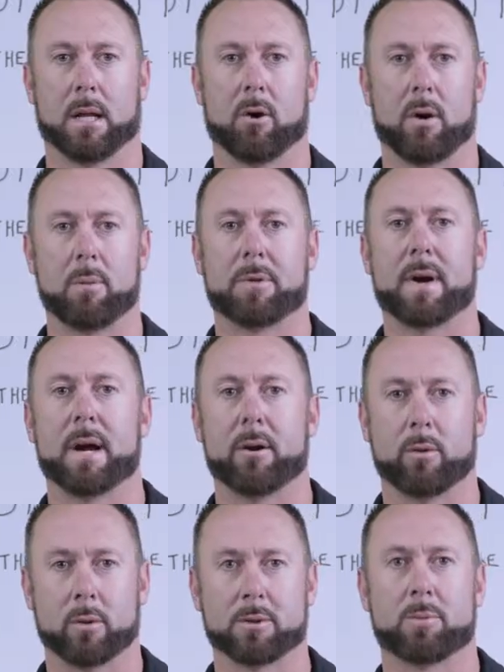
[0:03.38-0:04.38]
Hello, I'm with
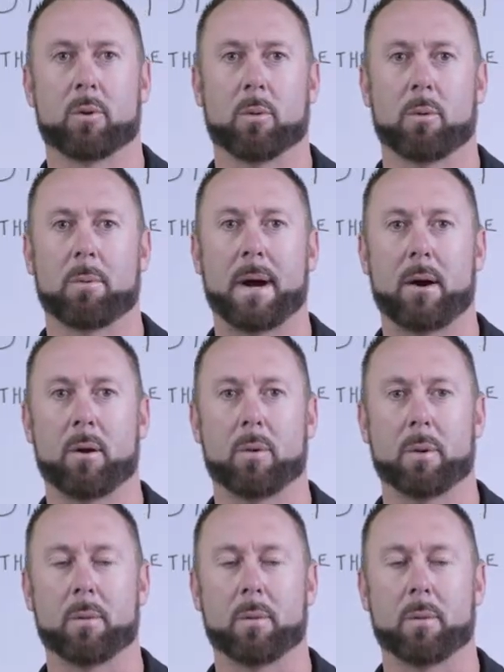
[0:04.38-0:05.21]
IronHorse Portable Power.